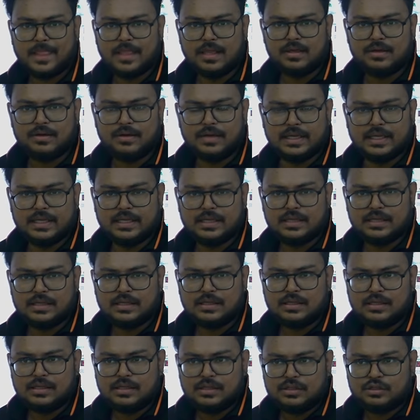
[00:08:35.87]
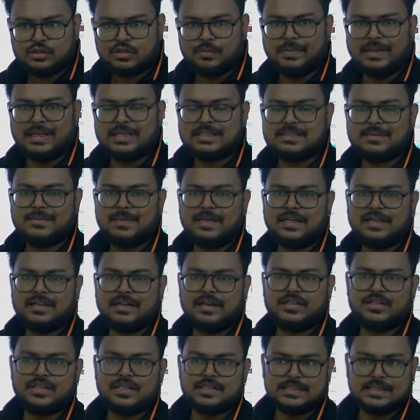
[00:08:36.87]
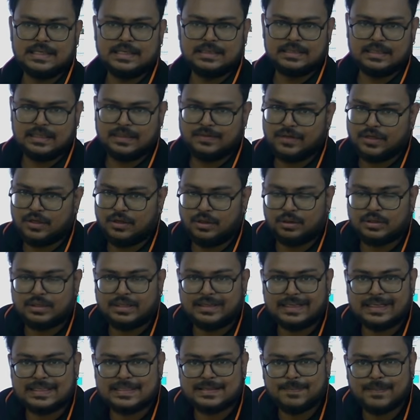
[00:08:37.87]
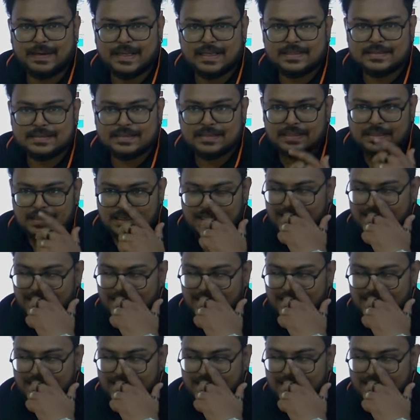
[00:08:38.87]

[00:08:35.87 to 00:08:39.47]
Okay. So meristematic regions are there where growth takes place.